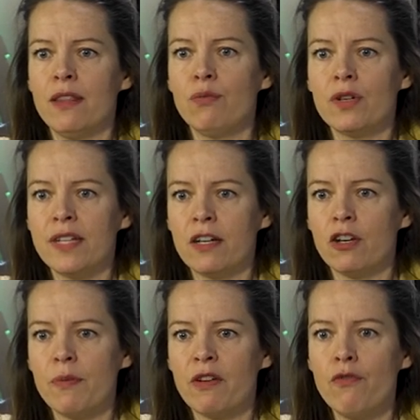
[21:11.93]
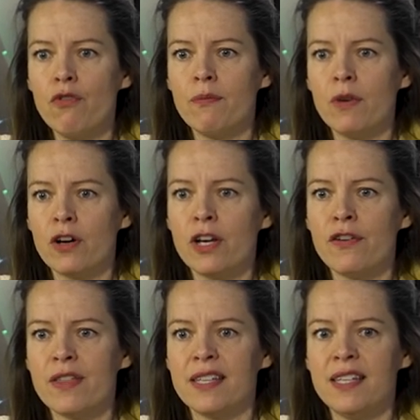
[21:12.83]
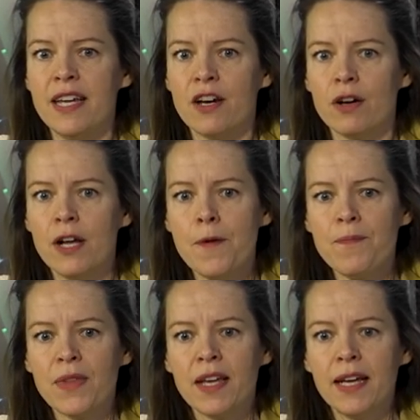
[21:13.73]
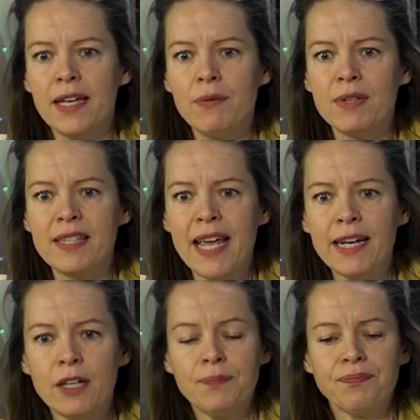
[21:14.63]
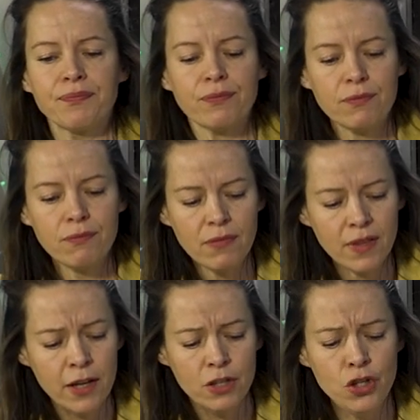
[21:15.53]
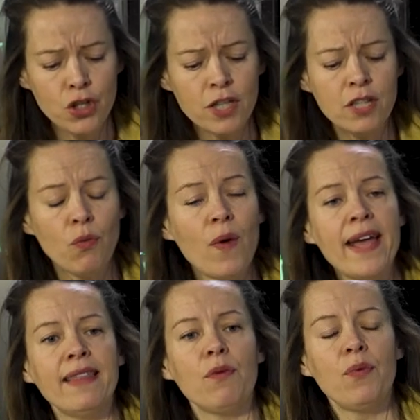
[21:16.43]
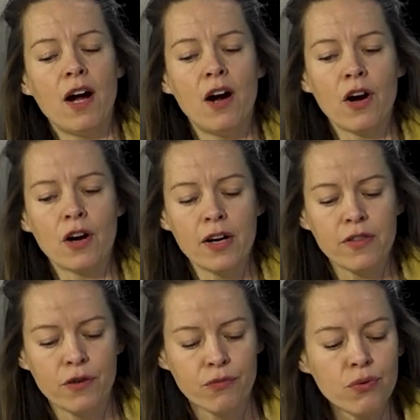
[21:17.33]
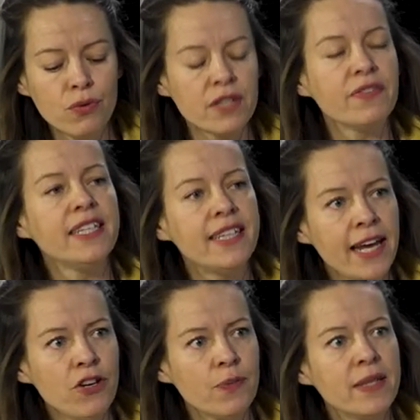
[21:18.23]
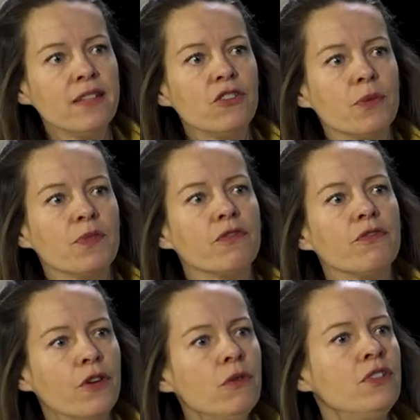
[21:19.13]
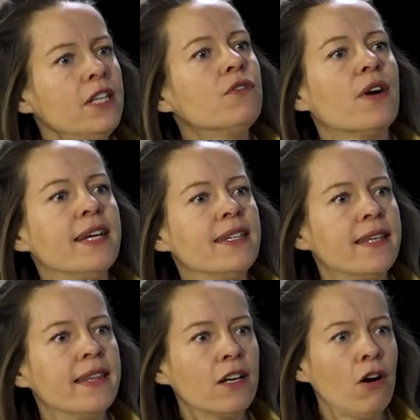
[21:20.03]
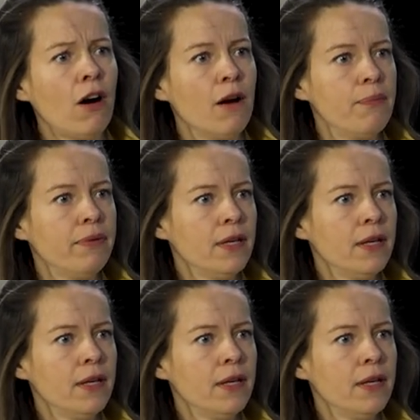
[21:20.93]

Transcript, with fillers: in the World Economic Forum earlier this year. He was saying, just the way that we are, the rules of engagement in terms of voting rights in the COP,